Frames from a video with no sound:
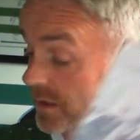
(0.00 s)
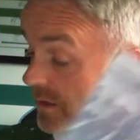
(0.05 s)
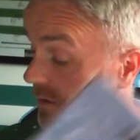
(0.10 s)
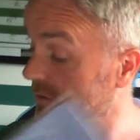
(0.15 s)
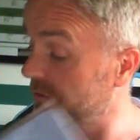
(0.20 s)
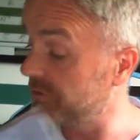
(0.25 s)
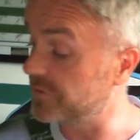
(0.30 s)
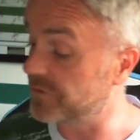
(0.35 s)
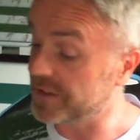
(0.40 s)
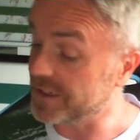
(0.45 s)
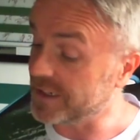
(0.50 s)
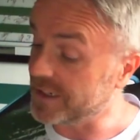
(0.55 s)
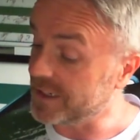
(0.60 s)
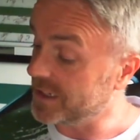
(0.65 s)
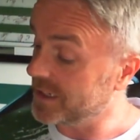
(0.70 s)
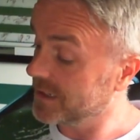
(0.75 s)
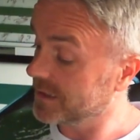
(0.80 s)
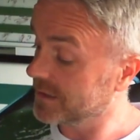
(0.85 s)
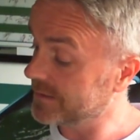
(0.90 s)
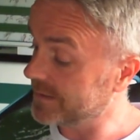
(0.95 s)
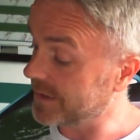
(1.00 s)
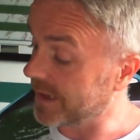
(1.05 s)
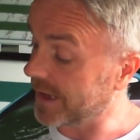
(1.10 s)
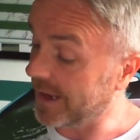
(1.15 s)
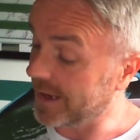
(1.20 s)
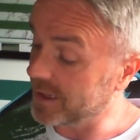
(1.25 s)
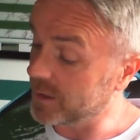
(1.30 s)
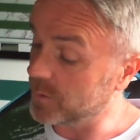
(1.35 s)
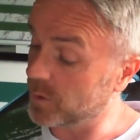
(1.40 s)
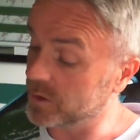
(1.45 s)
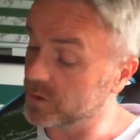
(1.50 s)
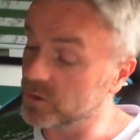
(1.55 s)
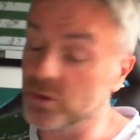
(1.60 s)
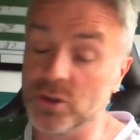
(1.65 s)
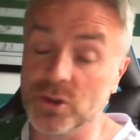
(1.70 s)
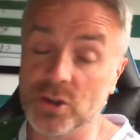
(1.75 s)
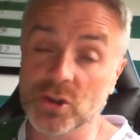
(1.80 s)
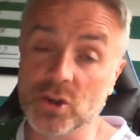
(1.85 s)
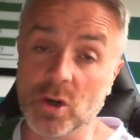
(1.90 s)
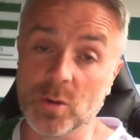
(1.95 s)
free to anyone
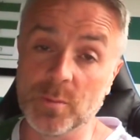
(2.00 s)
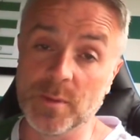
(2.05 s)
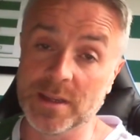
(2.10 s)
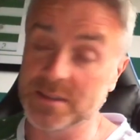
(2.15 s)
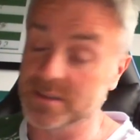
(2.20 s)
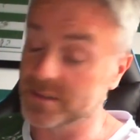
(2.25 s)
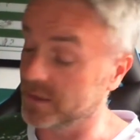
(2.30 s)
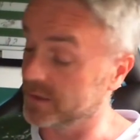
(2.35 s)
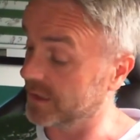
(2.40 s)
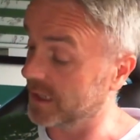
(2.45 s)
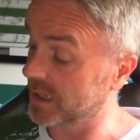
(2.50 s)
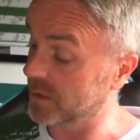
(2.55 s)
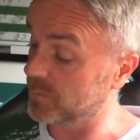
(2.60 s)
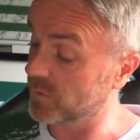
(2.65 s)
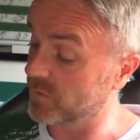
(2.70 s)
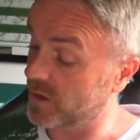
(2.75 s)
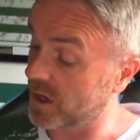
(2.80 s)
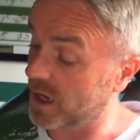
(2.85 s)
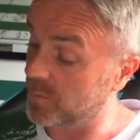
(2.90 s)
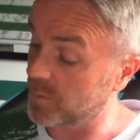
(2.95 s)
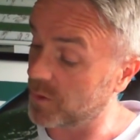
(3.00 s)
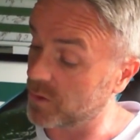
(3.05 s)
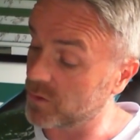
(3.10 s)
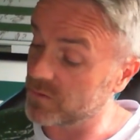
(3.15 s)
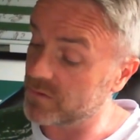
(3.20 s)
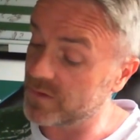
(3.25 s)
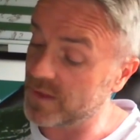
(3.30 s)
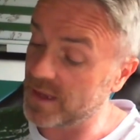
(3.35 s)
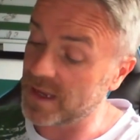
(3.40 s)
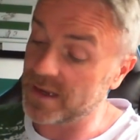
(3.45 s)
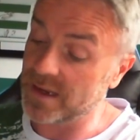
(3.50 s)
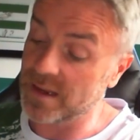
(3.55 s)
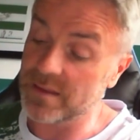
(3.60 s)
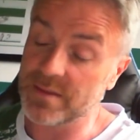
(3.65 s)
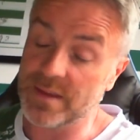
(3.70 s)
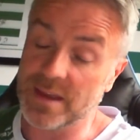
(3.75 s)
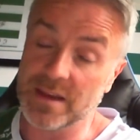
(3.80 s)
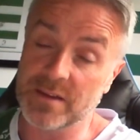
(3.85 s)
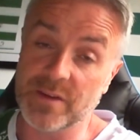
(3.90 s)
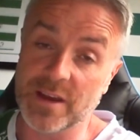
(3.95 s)
who comments their name. We've got about
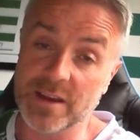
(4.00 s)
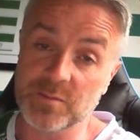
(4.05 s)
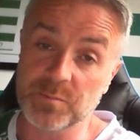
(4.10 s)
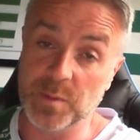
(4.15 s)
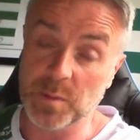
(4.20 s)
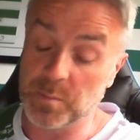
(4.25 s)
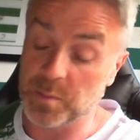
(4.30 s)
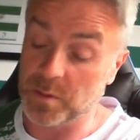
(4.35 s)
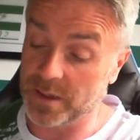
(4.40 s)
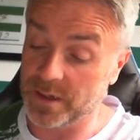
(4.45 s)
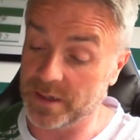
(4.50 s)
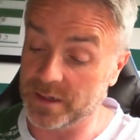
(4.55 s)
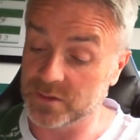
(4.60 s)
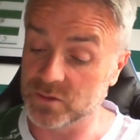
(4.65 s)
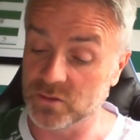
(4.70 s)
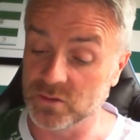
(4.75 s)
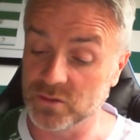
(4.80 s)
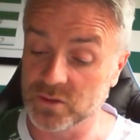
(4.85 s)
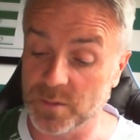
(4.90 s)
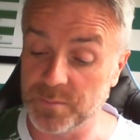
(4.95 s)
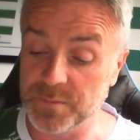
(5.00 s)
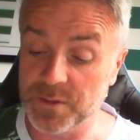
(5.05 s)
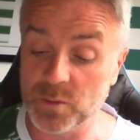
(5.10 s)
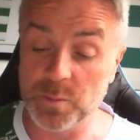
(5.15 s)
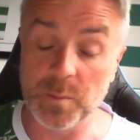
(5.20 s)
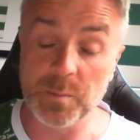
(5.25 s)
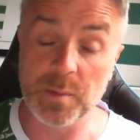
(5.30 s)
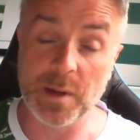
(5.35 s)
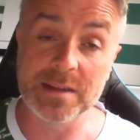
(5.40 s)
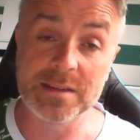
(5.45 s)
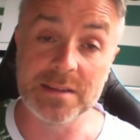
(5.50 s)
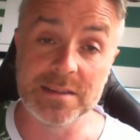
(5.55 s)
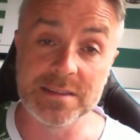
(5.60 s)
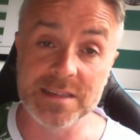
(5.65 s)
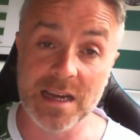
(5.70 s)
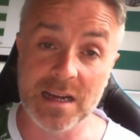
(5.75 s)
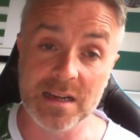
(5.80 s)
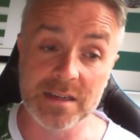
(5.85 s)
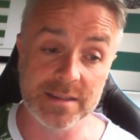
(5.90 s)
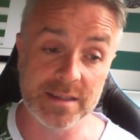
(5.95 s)
35 people in it, so somebody will be picked on
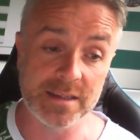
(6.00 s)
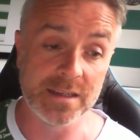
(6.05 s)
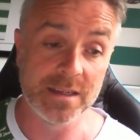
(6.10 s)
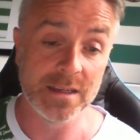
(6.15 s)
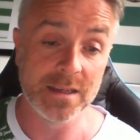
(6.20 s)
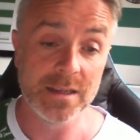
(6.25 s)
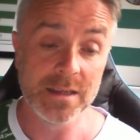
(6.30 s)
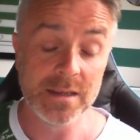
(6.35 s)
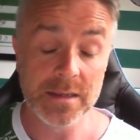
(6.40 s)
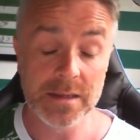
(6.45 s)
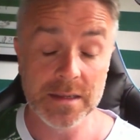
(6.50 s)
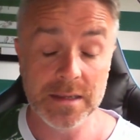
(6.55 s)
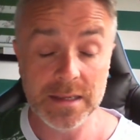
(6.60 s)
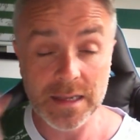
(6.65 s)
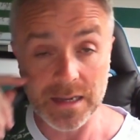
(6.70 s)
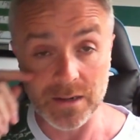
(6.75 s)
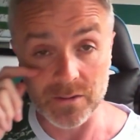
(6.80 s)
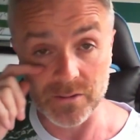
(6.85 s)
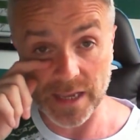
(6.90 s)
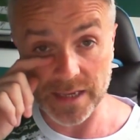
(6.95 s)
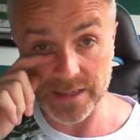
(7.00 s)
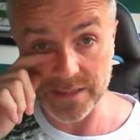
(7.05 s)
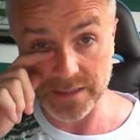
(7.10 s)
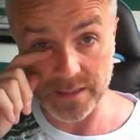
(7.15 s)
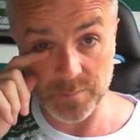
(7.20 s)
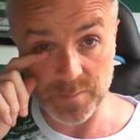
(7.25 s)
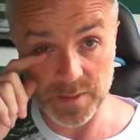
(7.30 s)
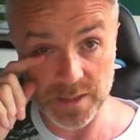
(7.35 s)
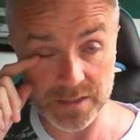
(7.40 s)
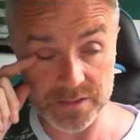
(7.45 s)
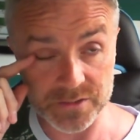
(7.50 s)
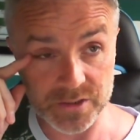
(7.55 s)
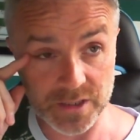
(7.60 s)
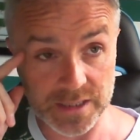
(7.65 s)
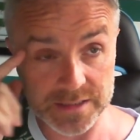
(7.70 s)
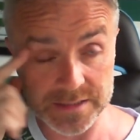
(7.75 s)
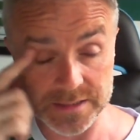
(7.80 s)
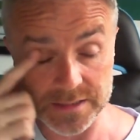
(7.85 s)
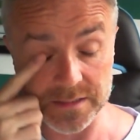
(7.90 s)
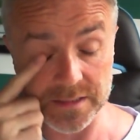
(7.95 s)
Saturday. I'll get your email
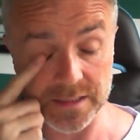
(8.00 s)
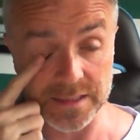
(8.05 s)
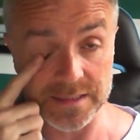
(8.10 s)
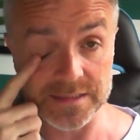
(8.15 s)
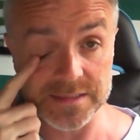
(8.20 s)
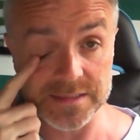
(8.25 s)
address and